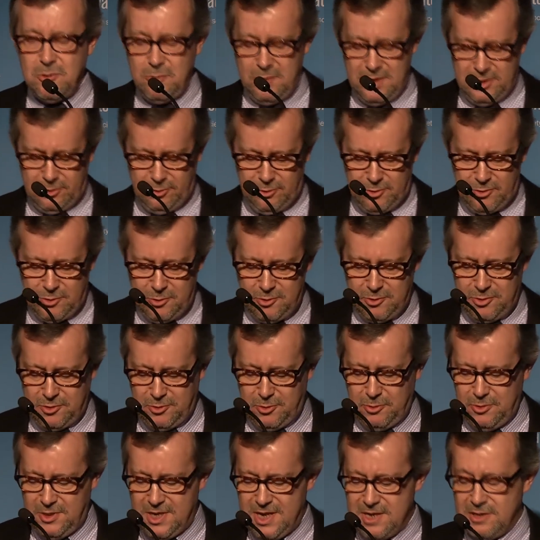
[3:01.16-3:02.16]
to introduce
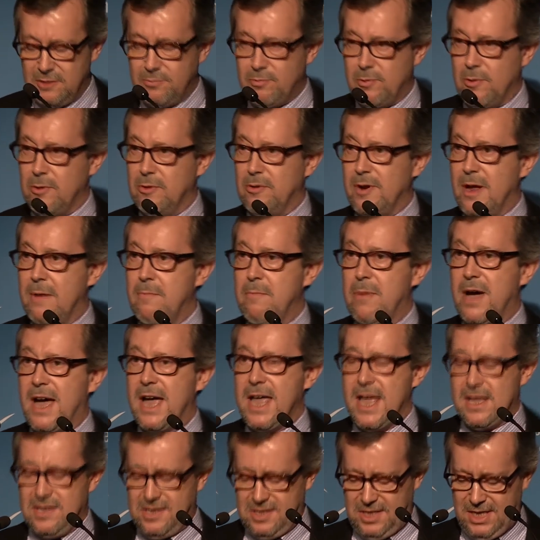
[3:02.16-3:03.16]
today's program by
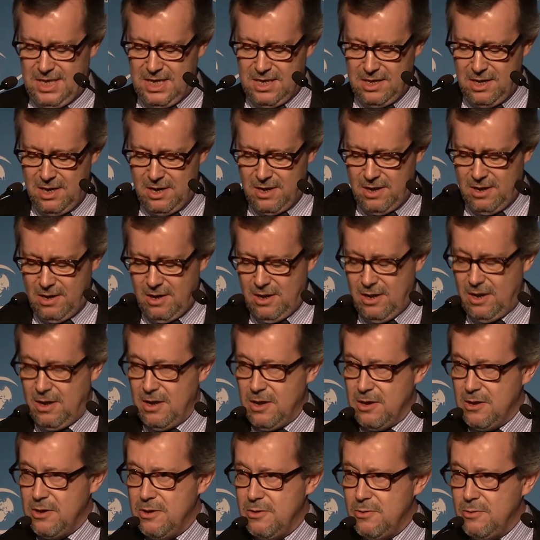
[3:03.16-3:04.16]
asking
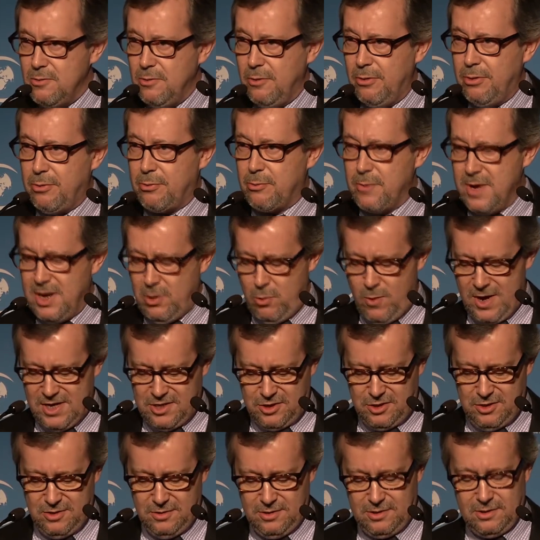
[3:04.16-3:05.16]
you 3
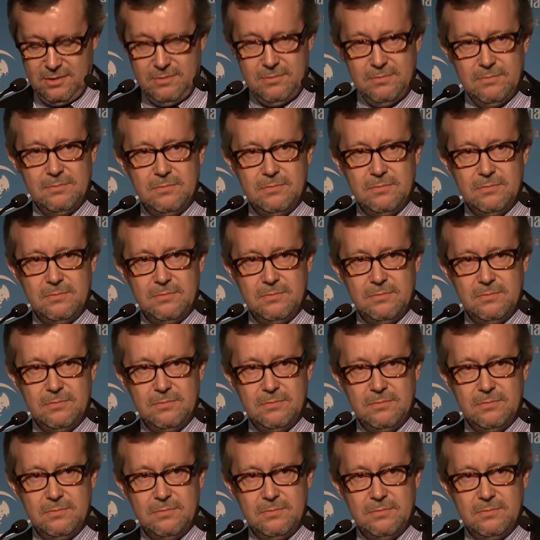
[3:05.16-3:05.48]
questions.